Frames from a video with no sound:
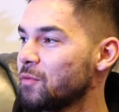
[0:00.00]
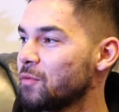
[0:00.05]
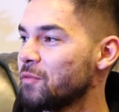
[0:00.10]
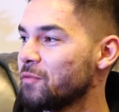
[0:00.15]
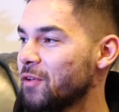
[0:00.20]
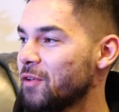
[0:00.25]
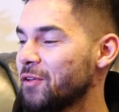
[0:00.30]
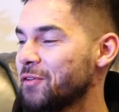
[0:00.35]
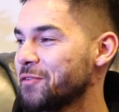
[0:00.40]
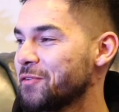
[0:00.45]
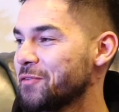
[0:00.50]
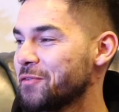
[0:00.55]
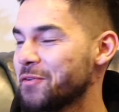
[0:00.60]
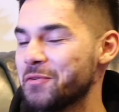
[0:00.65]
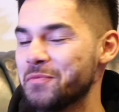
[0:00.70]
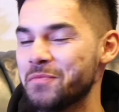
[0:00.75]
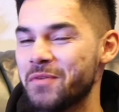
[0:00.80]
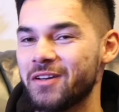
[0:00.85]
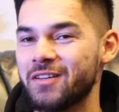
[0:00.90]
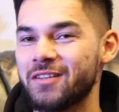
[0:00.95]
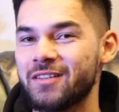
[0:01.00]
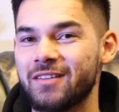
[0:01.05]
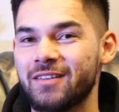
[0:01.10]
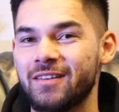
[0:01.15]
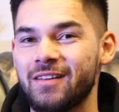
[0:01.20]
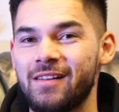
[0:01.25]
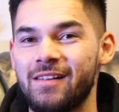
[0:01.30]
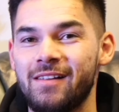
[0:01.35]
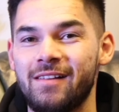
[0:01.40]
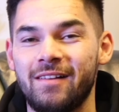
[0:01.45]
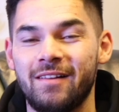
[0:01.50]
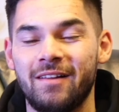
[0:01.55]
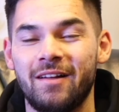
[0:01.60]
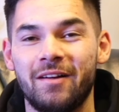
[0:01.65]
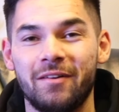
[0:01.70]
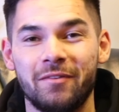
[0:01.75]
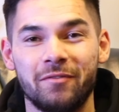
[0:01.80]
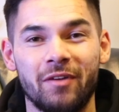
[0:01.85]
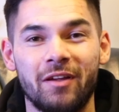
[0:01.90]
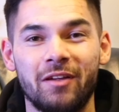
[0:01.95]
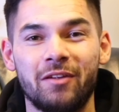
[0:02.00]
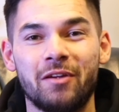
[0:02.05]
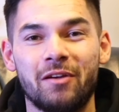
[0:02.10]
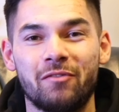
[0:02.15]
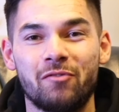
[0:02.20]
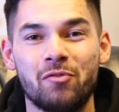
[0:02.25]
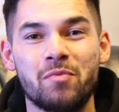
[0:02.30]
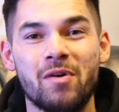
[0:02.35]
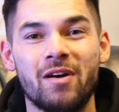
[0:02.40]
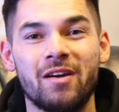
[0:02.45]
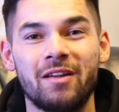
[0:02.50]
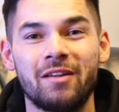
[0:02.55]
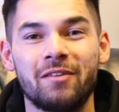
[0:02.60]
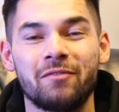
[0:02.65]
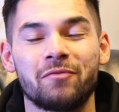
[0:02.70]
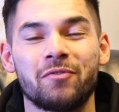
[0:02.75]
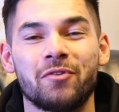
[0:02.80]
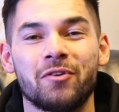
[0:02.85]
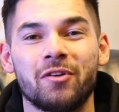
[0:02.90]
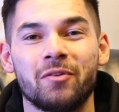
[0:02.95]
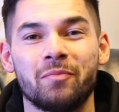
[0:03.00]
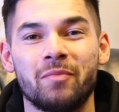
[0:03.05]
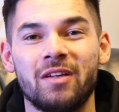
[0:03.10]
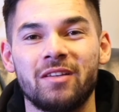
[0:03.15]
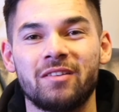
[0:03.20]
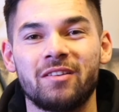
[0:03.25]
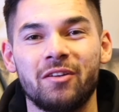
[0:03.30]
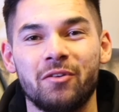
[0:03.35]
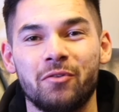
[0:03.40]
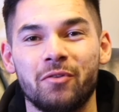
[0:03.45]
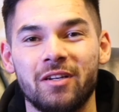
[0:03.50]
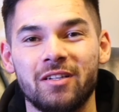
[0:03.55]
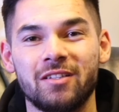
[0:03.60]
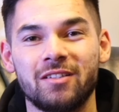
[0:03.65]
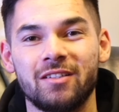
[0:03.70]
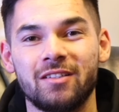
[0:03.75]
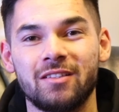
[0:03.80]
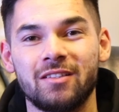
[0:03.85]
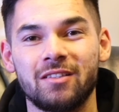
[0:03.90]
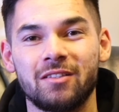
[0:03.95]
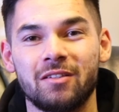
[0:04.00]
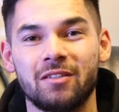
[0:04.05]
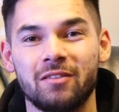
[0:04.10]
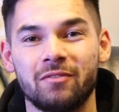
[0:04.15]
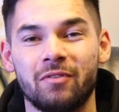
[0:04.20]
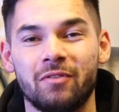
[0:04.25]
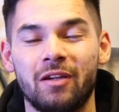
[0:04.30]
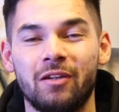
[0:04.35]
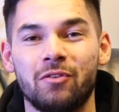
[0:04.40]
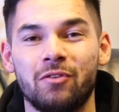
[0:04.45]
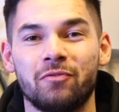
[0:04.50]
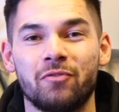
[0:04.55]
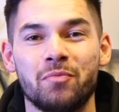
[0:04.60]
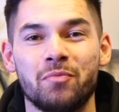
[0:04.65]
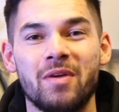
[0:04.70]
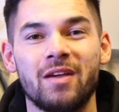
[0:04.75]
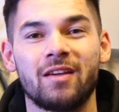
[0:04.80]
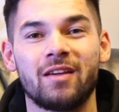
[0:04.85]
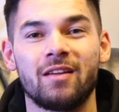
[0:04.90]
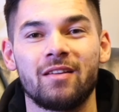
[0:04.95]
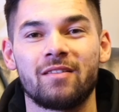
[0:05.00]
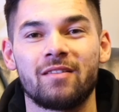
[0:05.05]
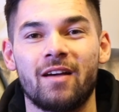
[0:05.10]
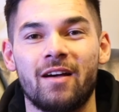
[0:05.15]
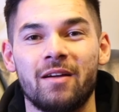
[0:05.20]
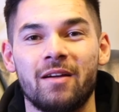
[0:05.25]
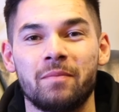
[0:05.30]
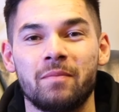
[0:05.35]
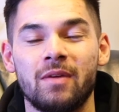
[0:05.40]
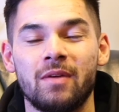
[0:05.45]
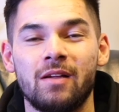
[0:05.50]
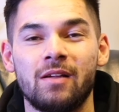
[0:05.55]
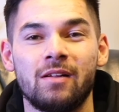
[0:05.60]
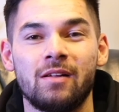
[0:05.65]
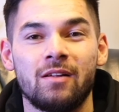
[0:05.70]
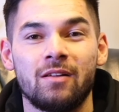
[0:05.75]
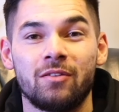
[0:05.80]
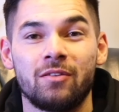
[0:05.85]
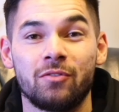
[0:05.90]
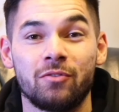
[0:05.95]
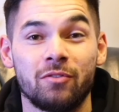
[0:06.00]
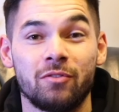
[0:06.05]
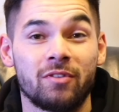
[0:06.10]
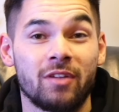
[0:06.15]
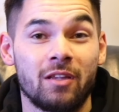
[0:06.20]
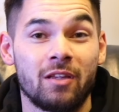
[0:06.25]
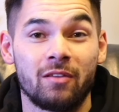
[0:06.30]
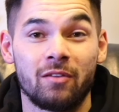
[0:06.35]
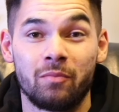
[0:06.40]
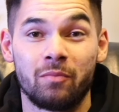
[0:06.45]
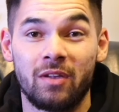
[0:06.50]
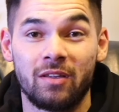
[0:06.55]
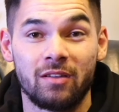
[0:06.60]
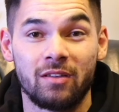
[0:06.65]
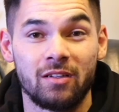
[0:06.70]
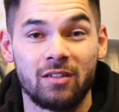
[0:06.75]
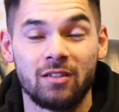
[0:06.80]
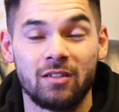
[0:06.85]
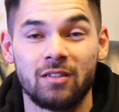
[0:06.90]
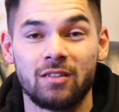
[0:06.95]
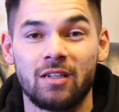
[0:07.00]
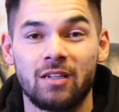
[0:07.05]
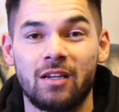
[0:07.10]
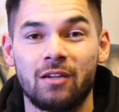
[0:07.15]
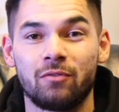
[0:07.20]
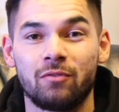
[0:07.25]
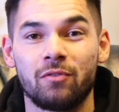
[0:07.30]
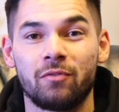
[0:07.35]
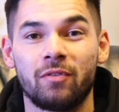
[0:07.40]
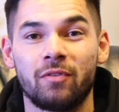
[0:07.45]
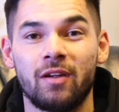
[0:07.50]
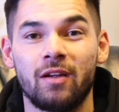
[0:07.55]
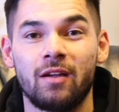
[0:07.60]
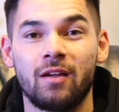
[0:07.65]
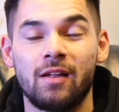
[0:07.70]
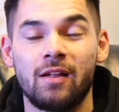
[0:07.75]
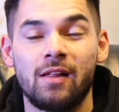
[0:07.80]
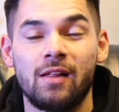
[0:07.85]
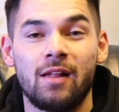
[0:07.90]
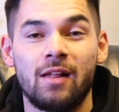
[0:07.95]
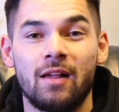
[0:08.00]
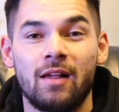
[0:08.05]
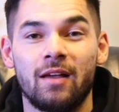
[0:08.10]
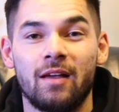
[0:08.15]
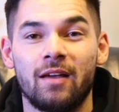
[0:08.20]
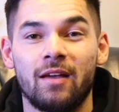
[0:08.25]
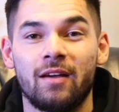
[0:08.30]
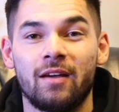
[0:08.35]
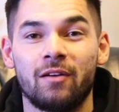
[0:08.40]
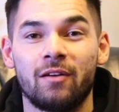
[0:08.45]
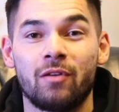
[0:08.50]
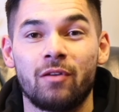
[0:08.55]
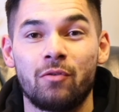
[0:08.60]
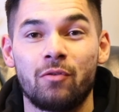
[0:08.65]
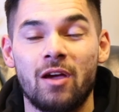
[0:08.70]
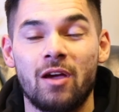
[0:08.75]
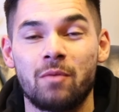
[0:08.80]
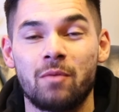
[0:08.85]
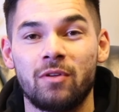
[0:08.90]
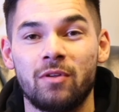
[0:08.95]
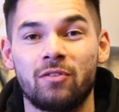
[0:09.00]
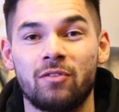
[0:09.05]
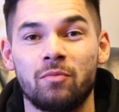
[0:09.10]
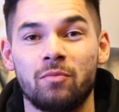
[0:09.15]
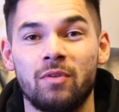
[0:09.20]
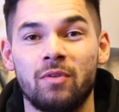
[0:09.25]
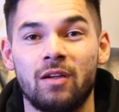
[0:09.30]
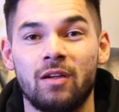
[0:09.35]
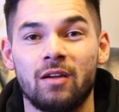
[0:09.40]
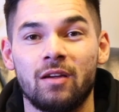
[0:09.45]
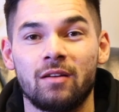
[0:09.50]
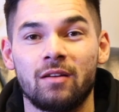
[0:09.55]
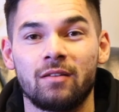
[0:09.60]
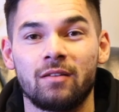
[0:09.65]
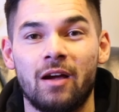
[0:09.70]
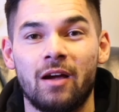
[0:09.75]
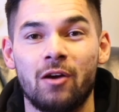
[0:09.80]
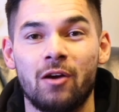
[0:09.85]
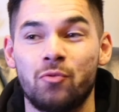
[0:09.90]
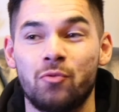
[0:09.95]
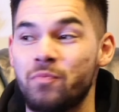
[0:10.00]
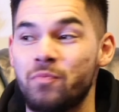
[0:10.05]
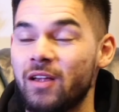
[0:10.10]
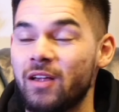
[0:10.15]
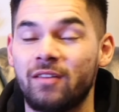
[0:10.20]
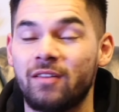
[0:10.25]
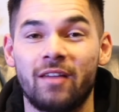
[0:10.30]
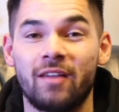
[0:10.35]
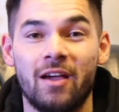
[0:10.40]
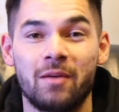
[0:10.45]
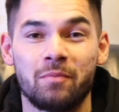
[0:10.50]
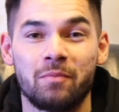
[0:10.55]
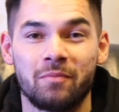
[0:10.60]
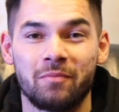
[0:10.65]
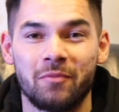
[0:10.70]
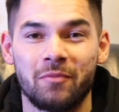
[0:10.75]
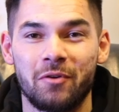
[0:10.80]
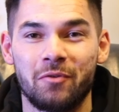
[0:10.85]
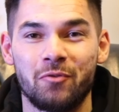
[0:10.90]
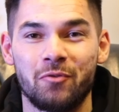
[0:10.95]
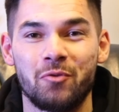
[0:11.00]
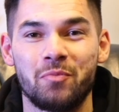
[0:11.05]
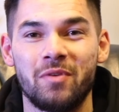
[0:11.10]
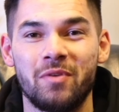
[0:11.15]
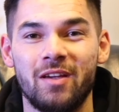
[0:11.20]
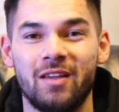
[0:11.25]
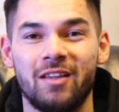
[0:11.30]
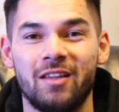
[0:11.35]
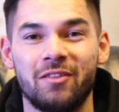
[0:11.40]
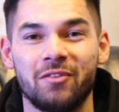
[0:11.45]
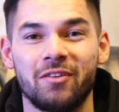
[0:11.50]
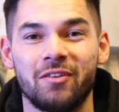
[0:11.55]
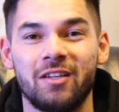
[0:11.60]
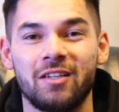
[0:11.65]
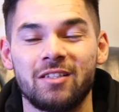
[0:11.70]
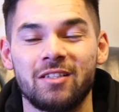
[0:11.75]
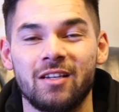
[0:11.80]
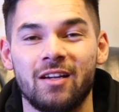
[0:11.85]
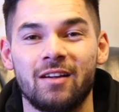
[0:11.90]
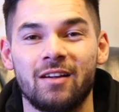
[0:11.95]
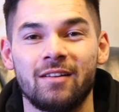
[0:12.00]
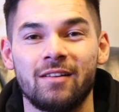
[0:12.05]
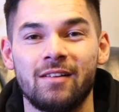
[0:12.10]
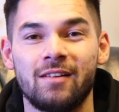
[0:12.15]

Thank you very much. Thank you everybody for the amazing questions. Thank you for making time to send the messages and everything. Very happy to be here. I hope next time will be in Indonesia.